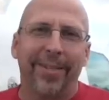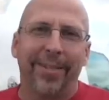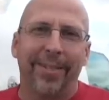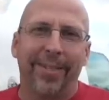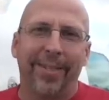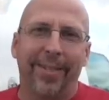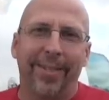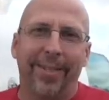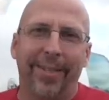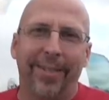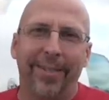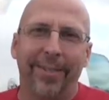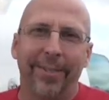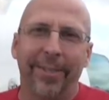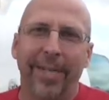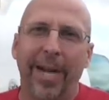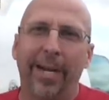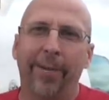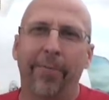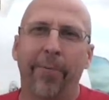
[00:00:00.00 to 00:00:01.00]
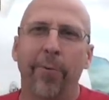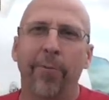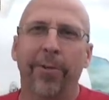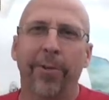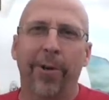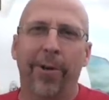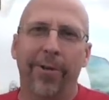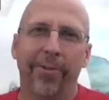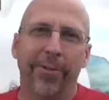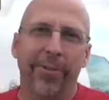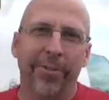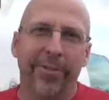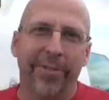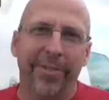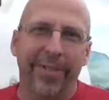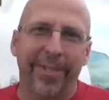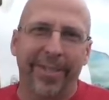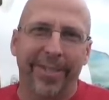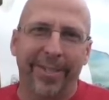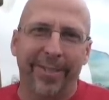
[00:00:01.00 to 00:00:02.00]
uh, got a phone call
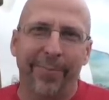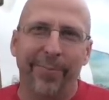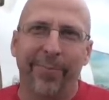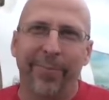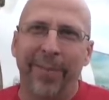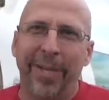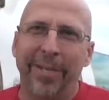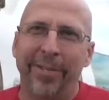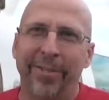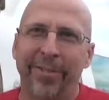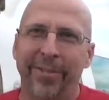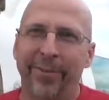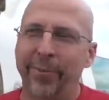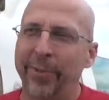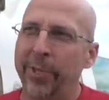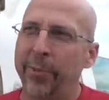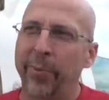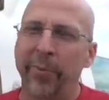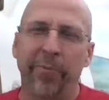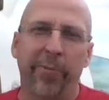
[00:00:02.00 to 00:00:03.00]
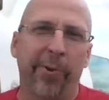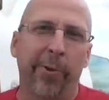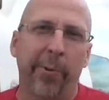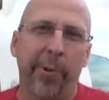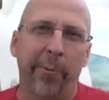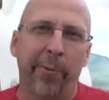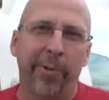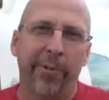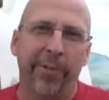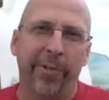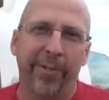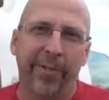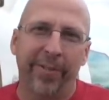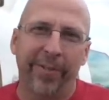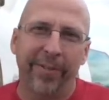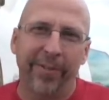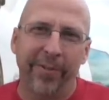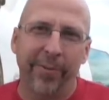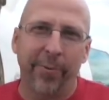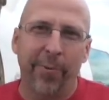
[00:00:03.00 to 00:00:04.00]
just as just before we were
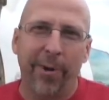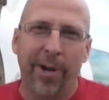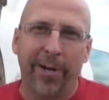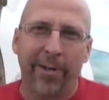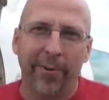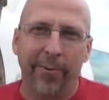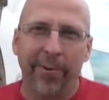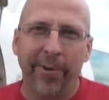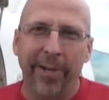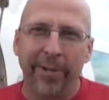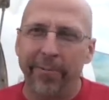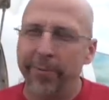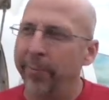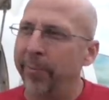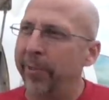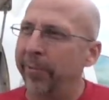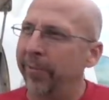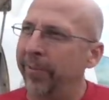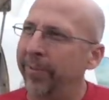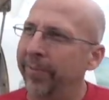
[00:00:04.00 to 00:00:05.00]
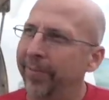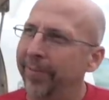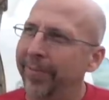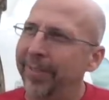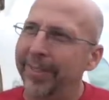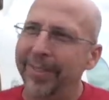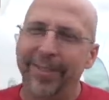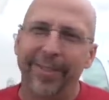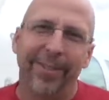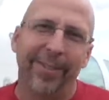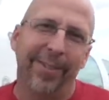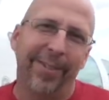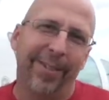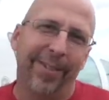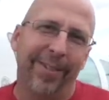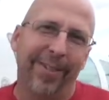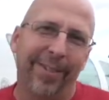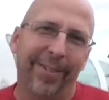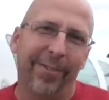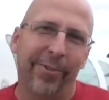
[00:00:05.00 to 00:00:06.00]
to, to walk away from the
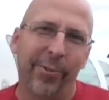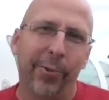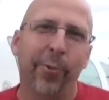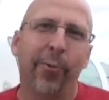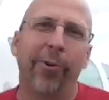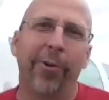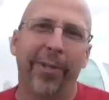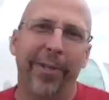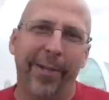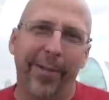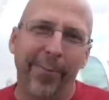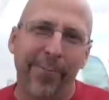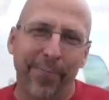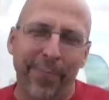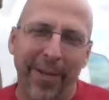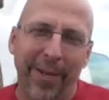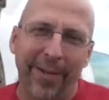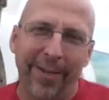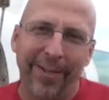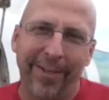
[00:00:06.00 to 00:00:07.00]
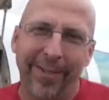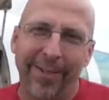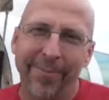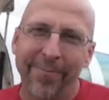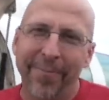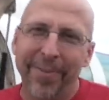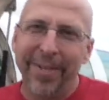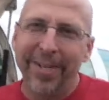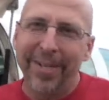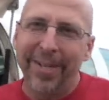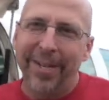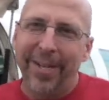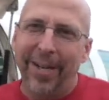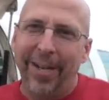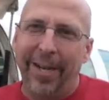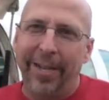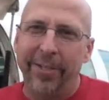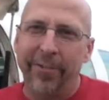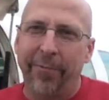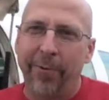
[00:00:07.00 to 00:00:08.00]
school there
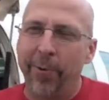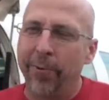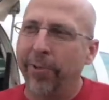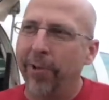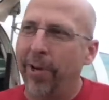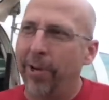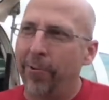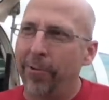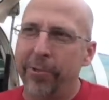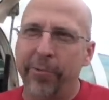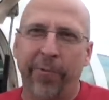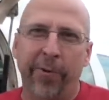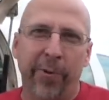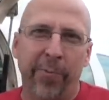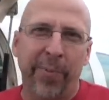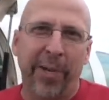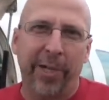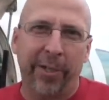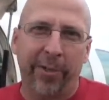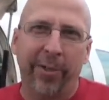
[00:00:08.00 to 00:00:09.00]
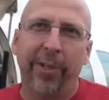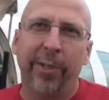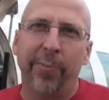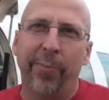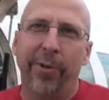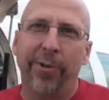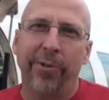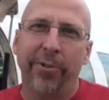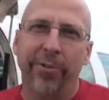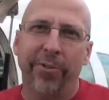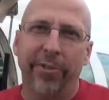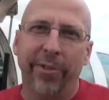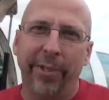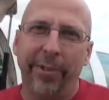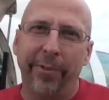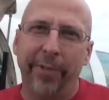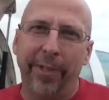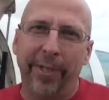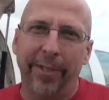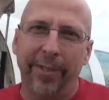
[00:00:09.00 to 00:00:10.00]
and the phone call was for a medical
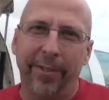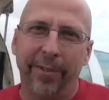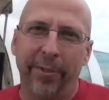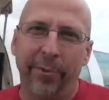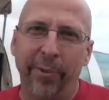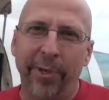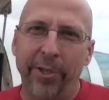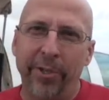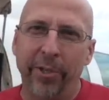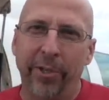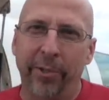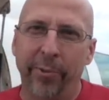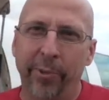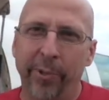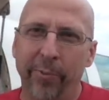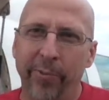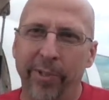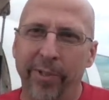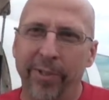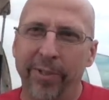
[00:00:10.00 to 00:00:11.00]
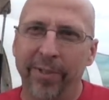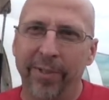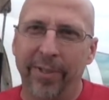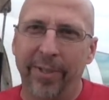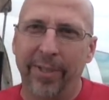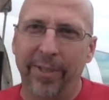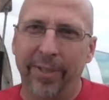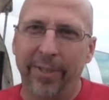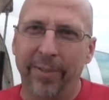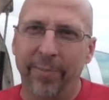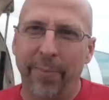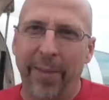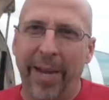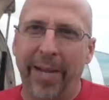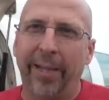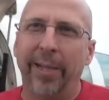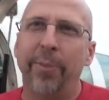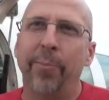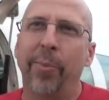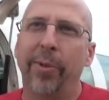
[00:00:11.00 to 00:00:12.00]
emergency three children were
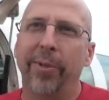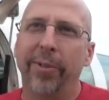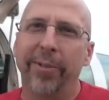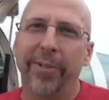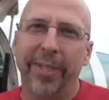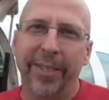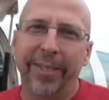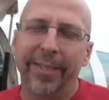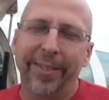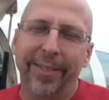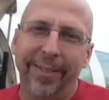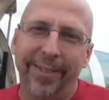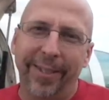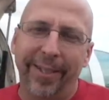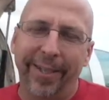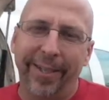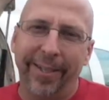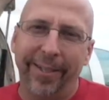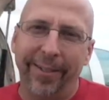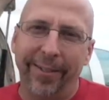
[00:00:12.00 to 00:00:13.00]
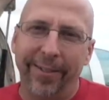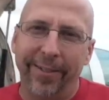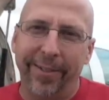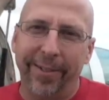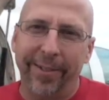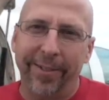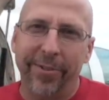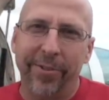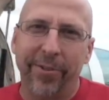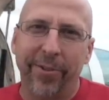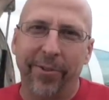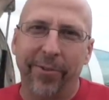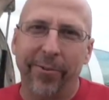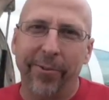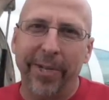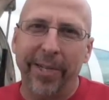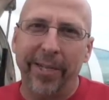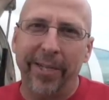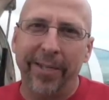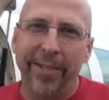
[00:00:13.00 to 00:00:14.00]
badly burned and so
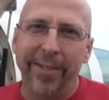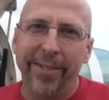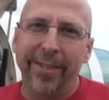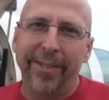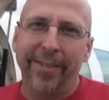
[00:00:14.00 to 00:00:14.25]
we